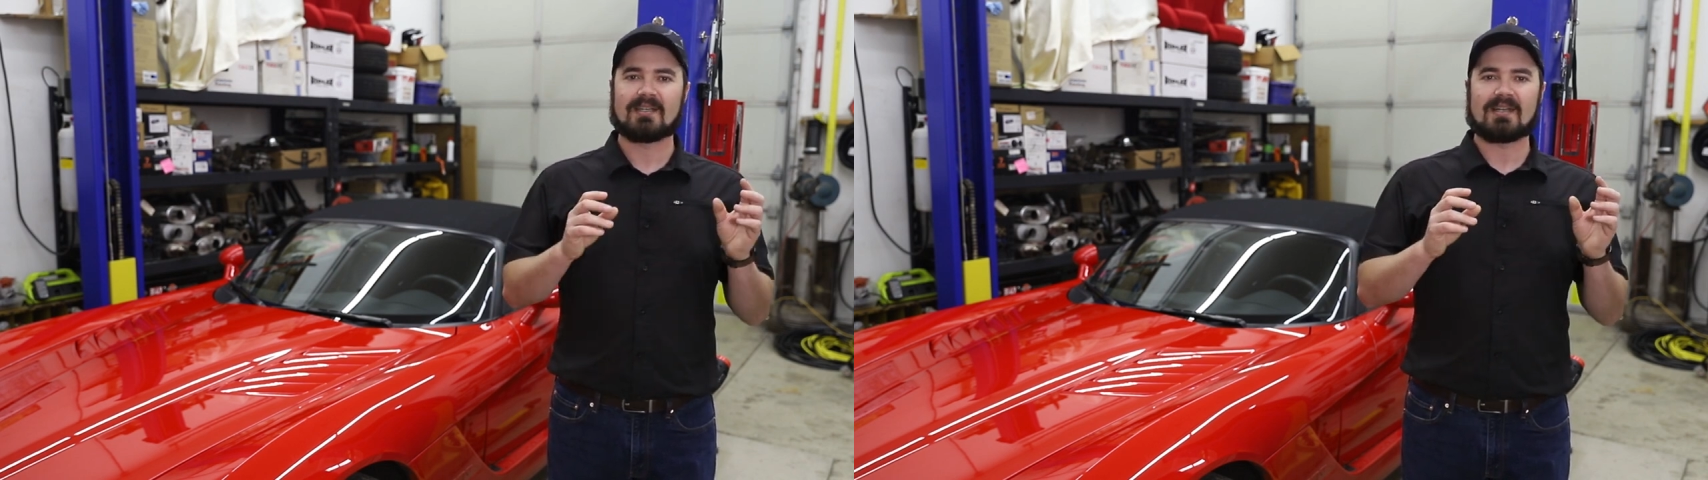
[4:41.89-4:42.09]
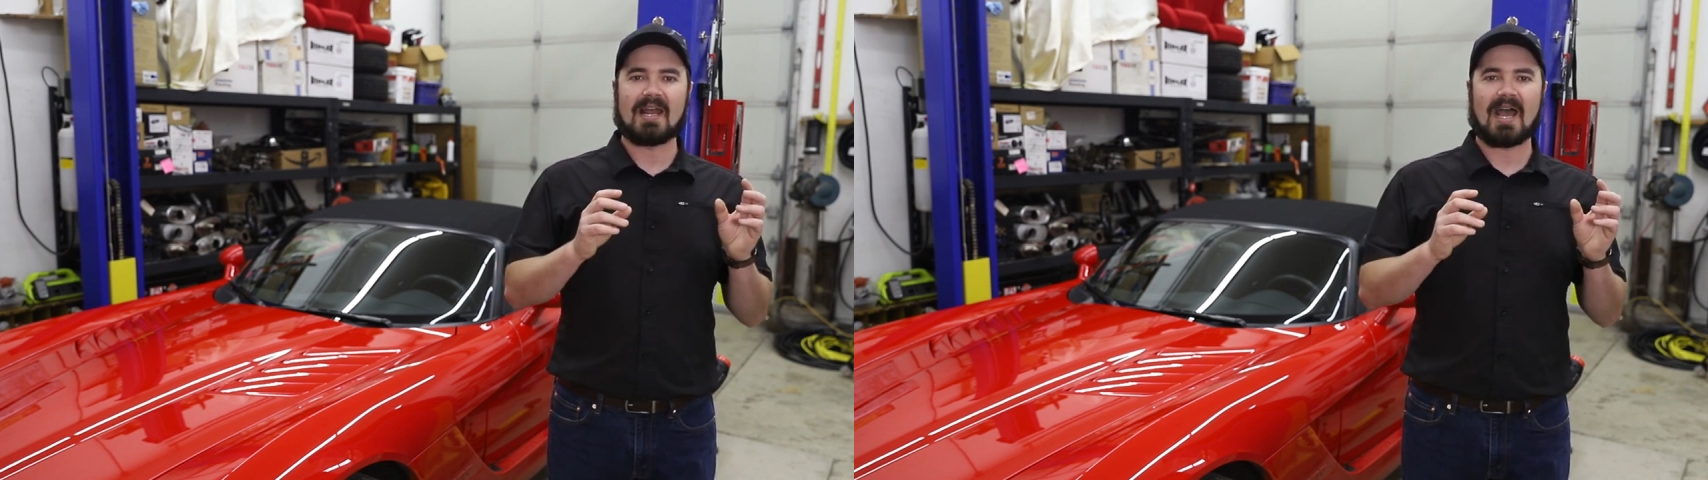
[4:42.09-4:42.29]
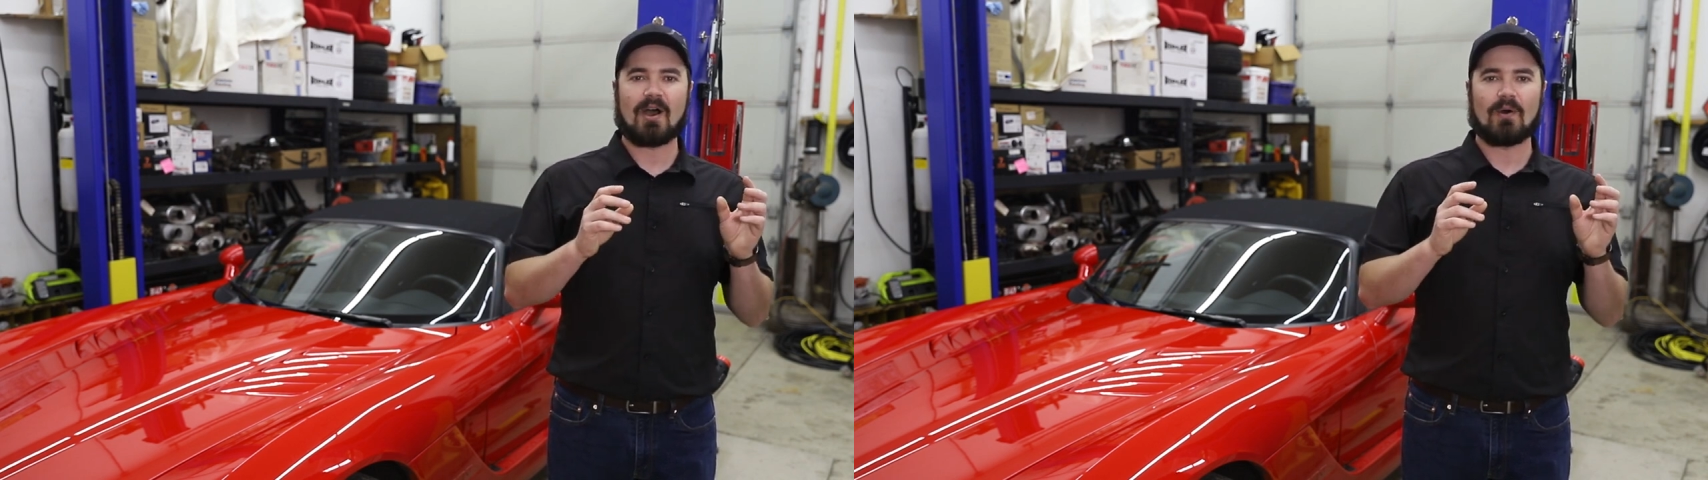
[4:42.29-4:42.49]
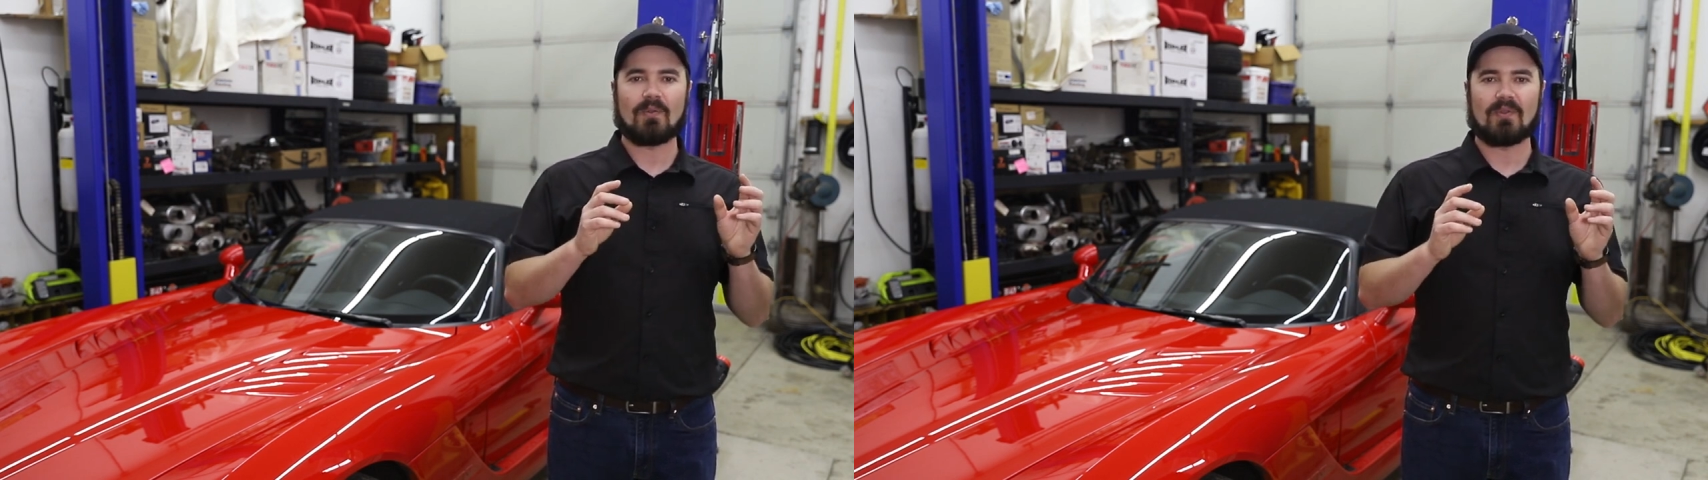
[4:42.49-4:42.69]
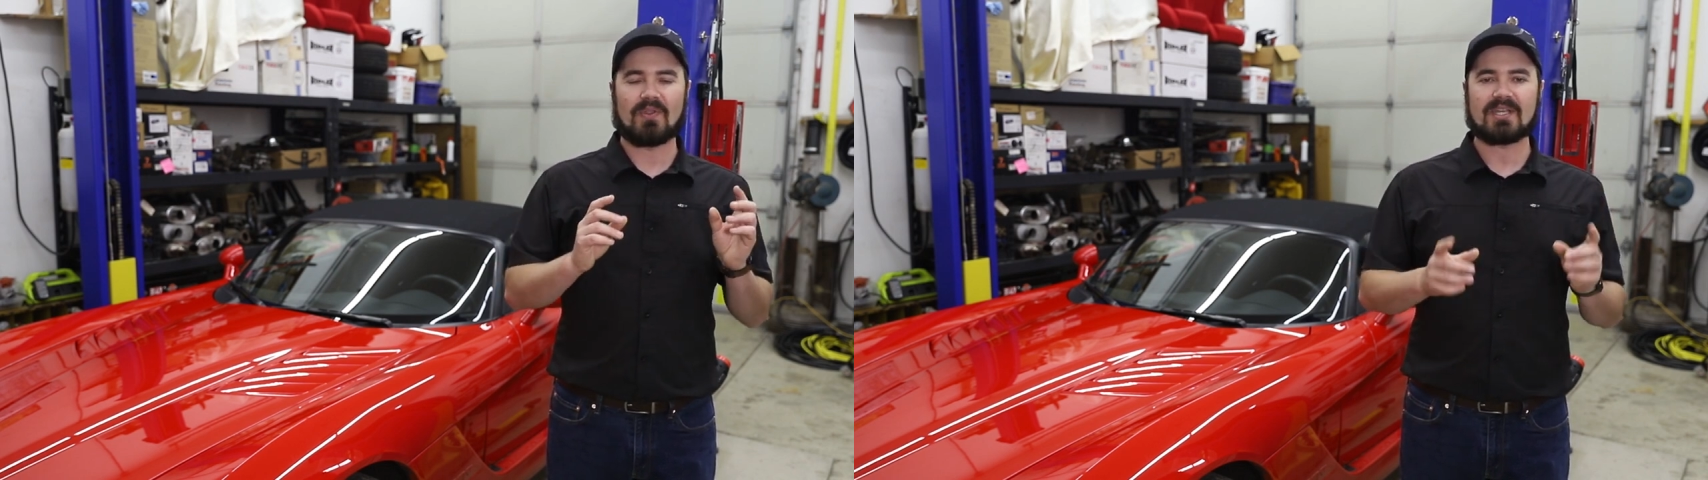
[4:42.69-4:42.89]

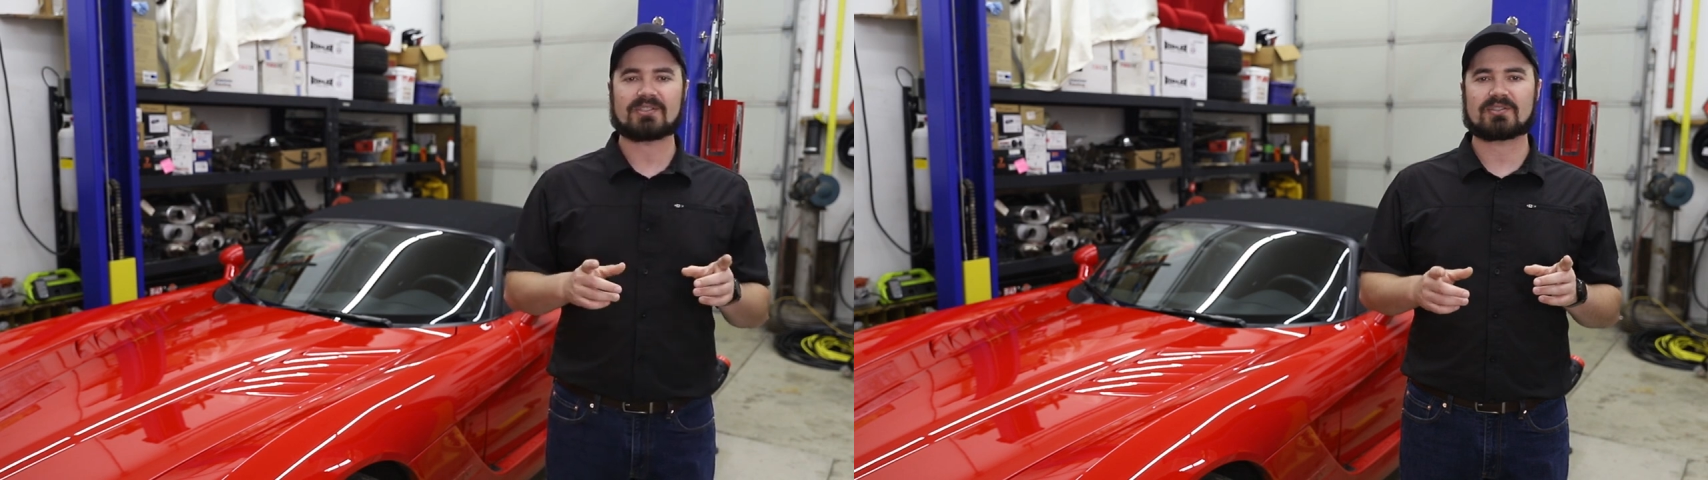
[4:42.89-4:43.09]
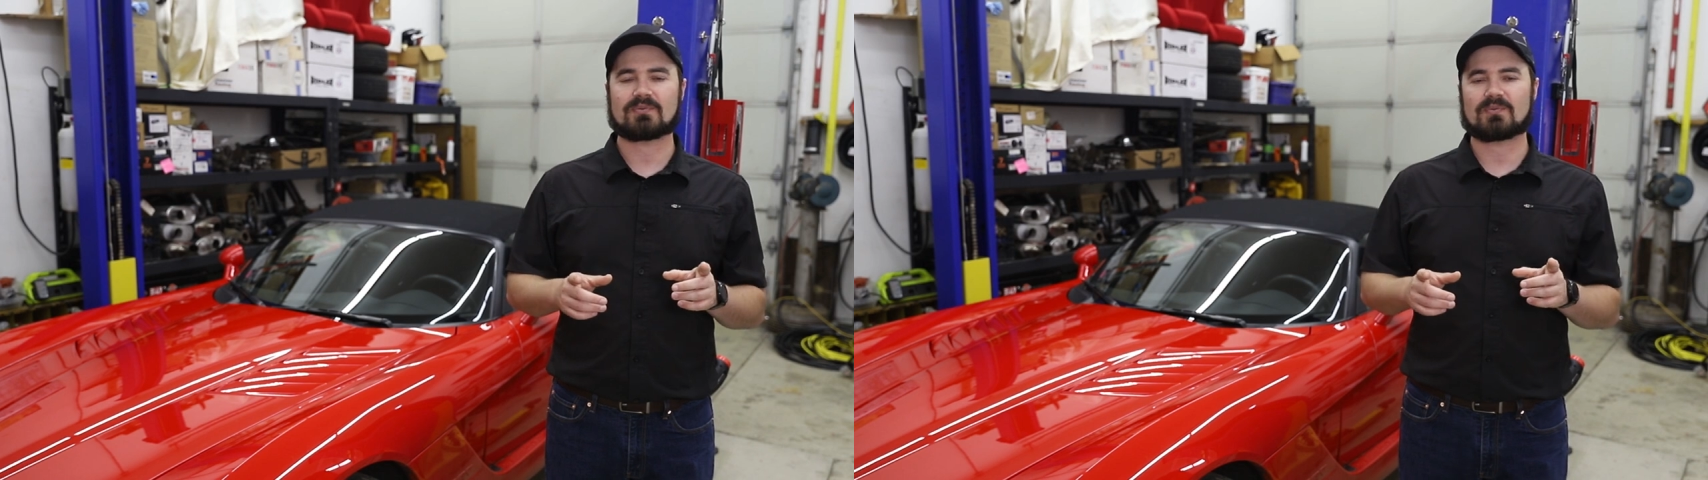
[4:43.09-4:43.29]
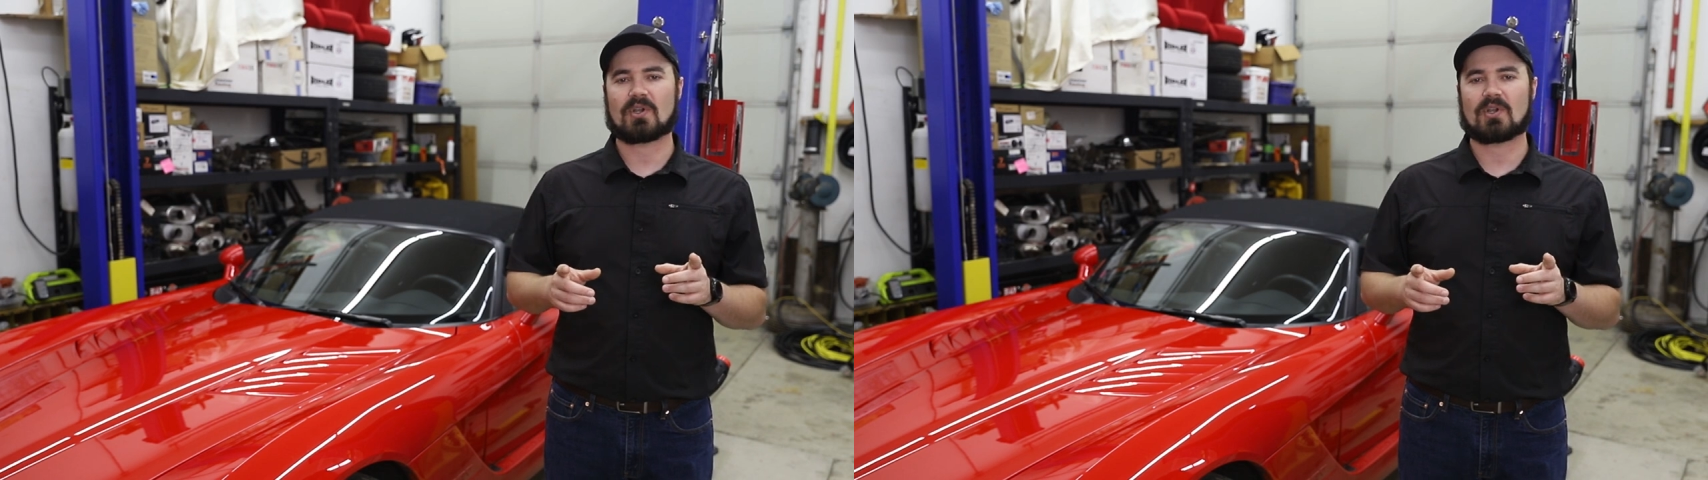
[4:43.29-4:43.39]
Now, this